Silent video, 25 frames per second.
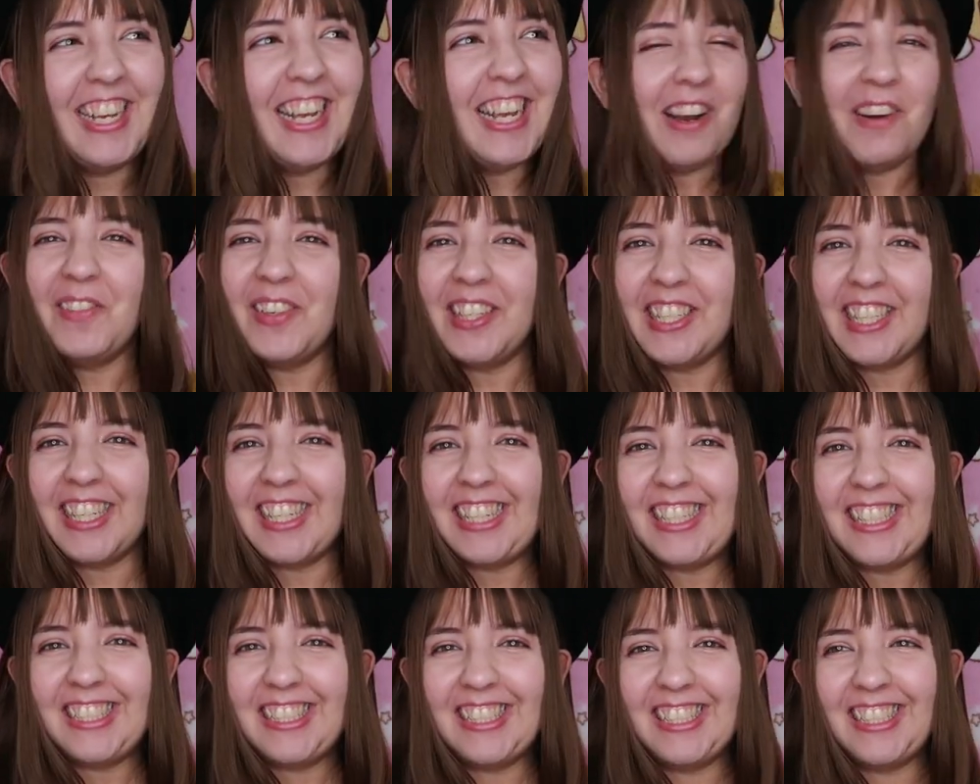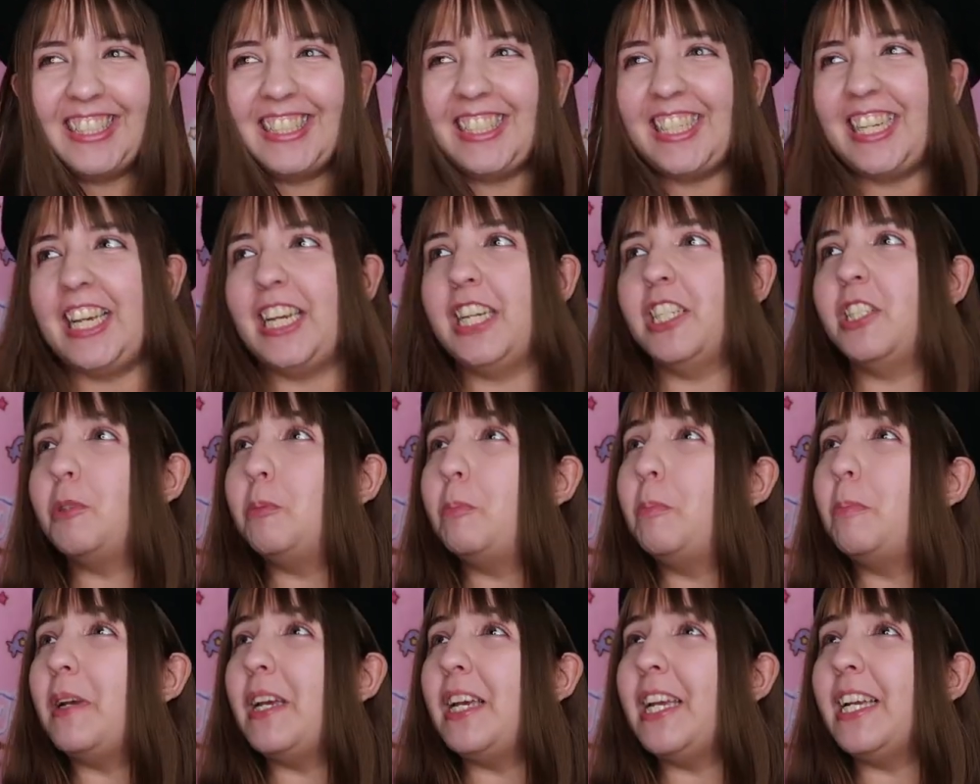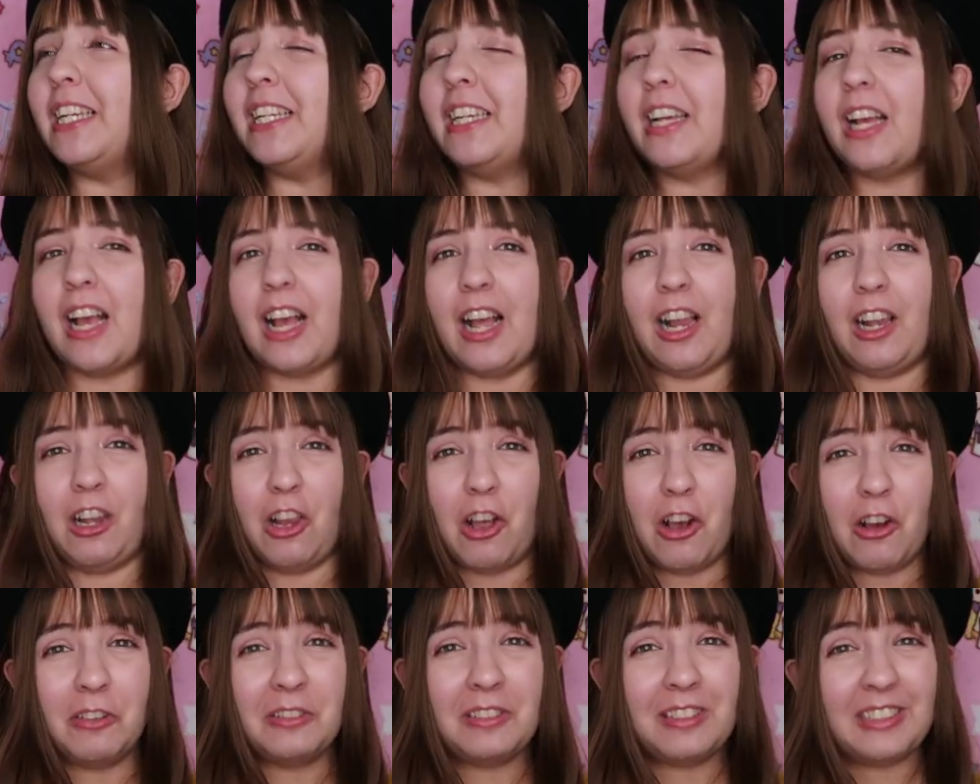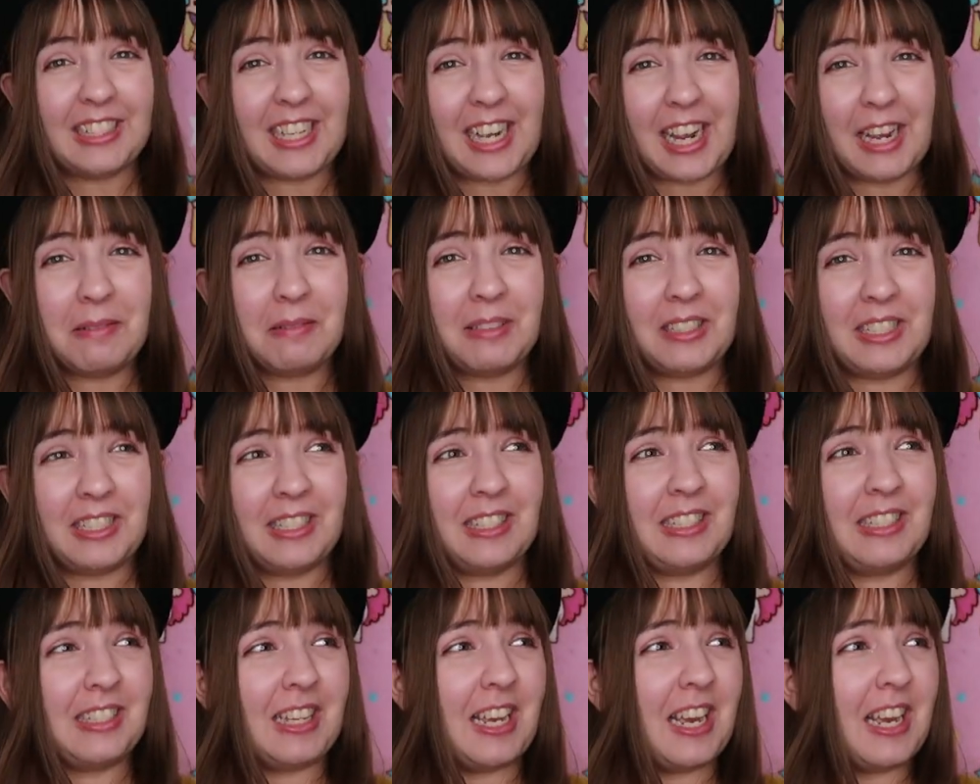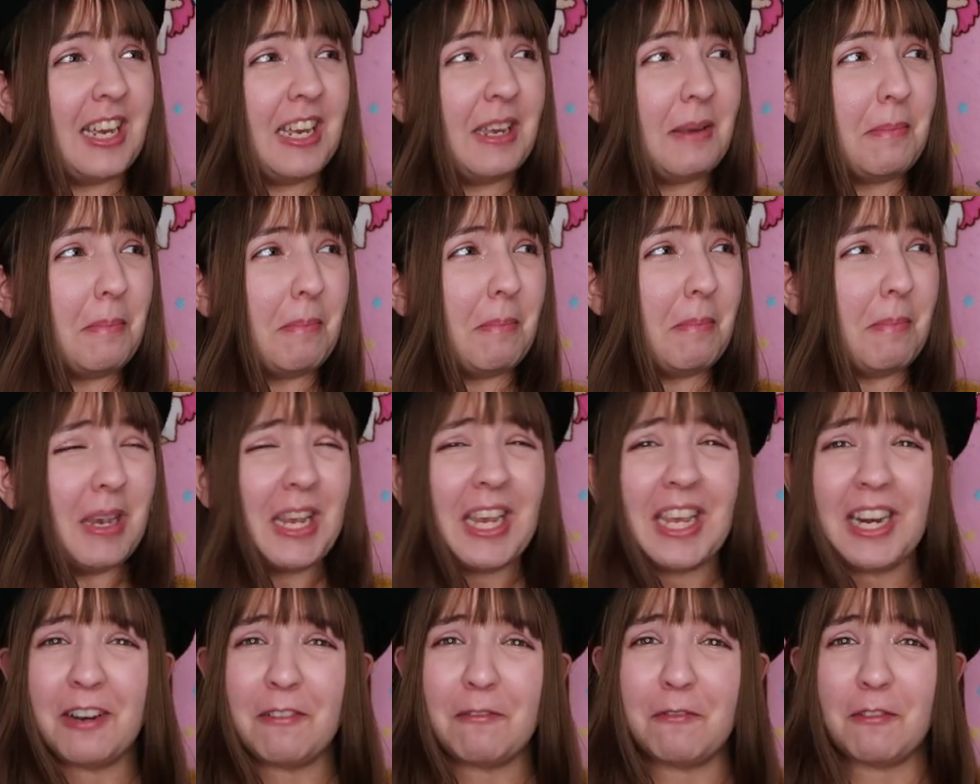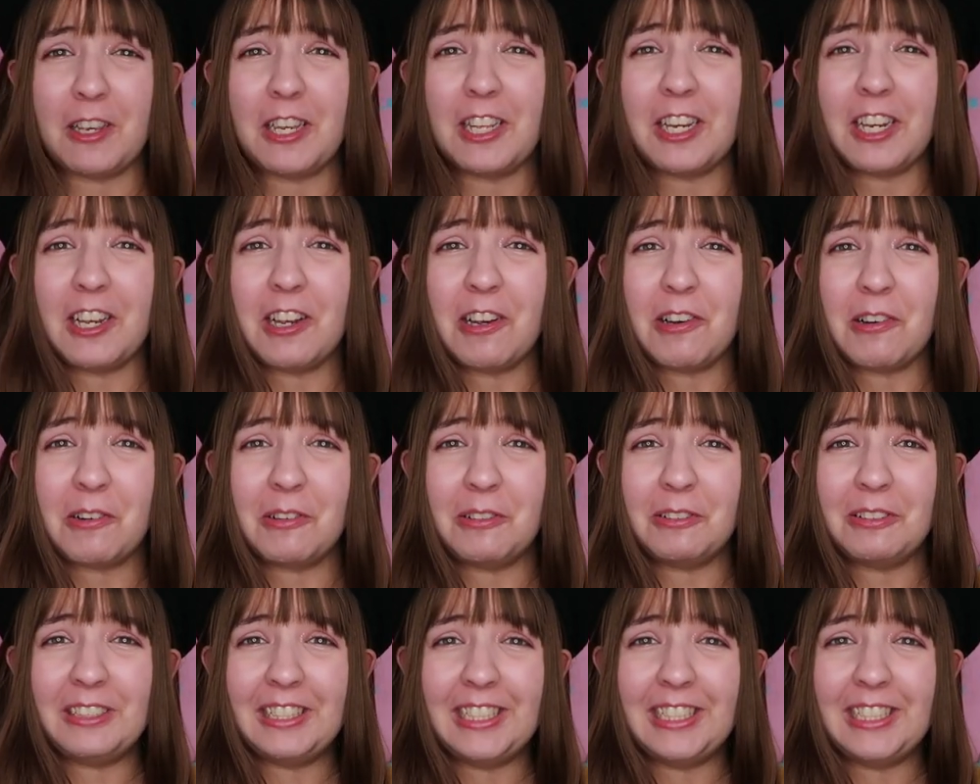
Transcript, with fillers: Oh my gosh, it's been a long time since I made a video.